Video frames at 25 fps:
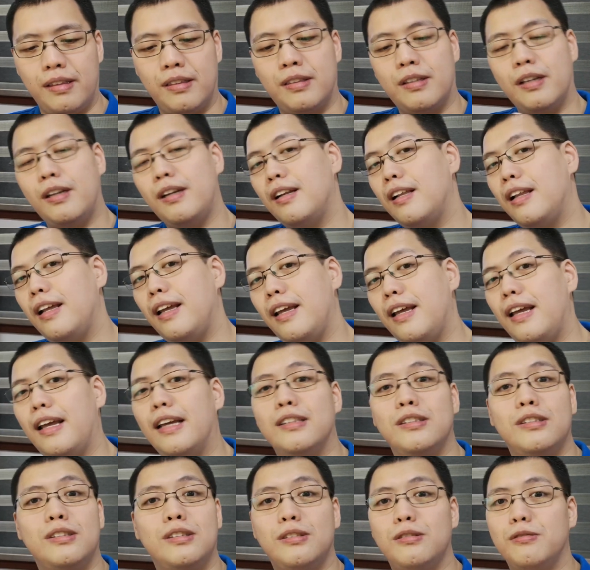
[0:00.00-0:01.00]
thirdly,
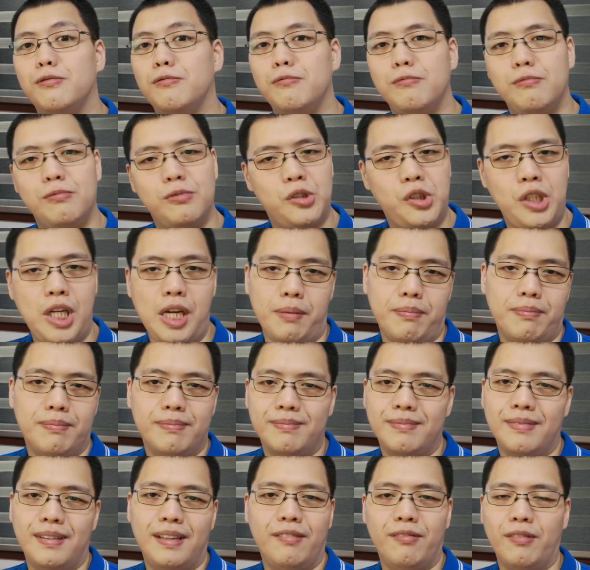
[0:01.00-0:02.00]
it's cheap.
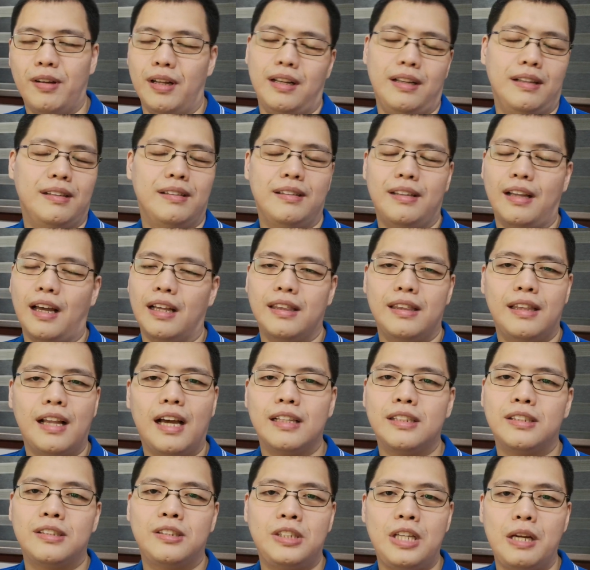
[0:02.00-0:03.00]
Well,
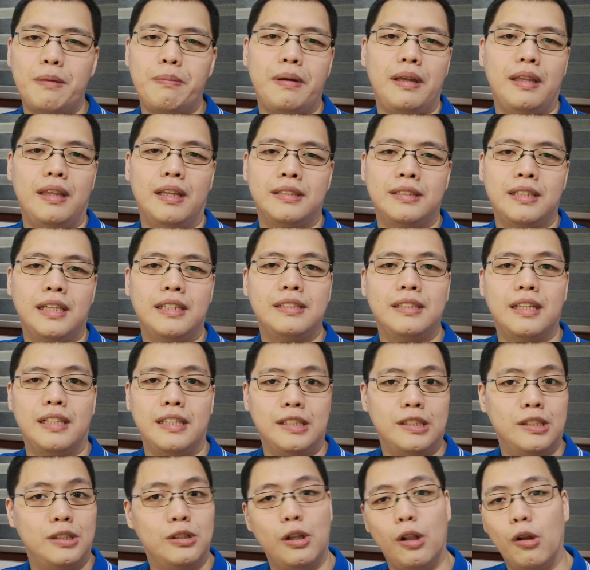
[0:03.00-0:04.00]
not cheap in the sense that
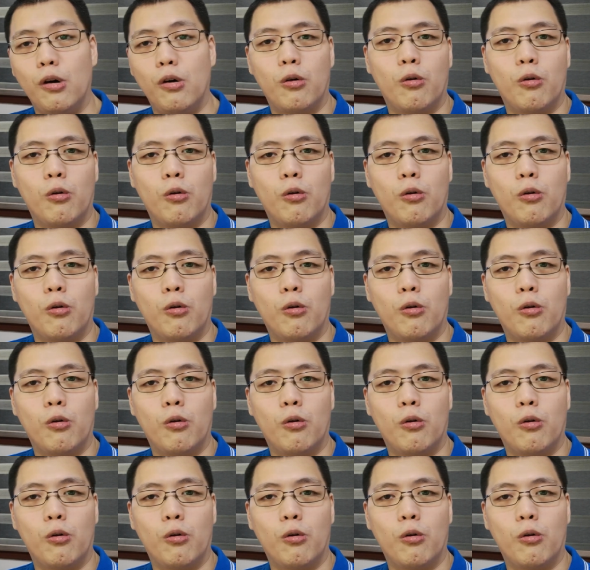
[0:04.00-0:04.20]
it's low